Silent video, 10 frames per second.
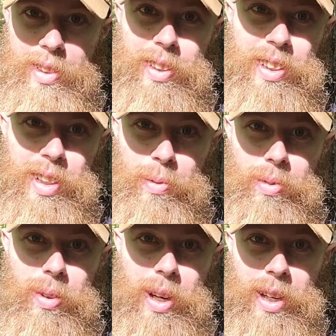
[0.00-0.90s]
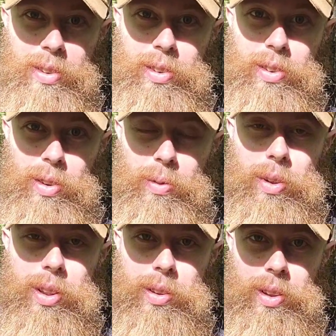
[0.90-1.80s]
before I actually start
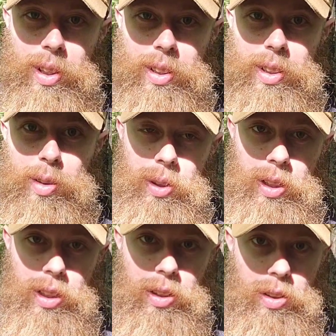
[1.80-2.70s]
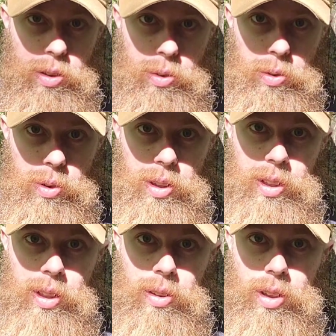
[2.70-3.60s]
working on it. What I need to do
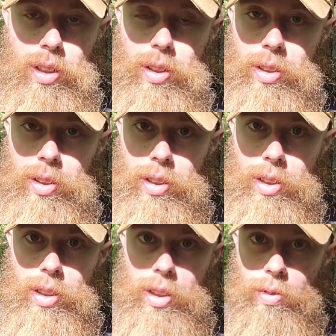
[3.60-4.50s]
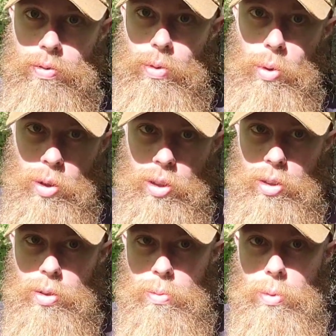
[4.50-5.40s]
is I need to get 4
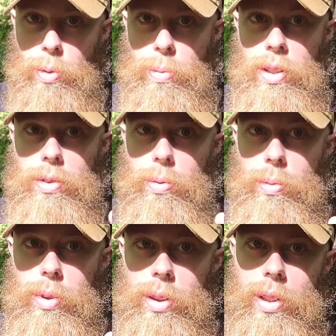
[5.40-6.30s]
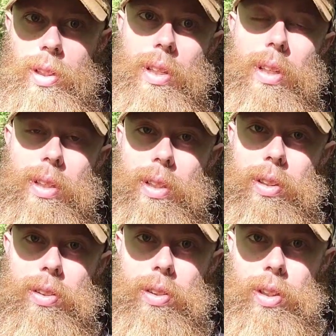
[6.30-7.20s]
more pieces of wood
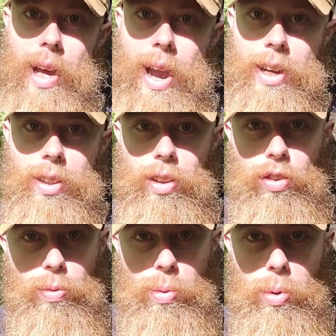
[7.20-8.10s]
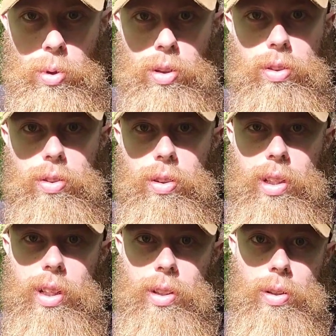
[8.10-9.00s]
to act like supports,
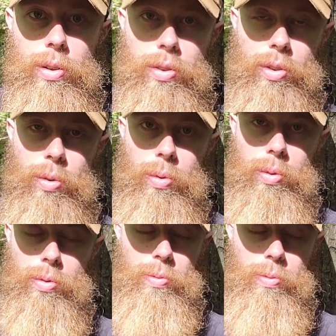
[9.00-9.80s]
and to also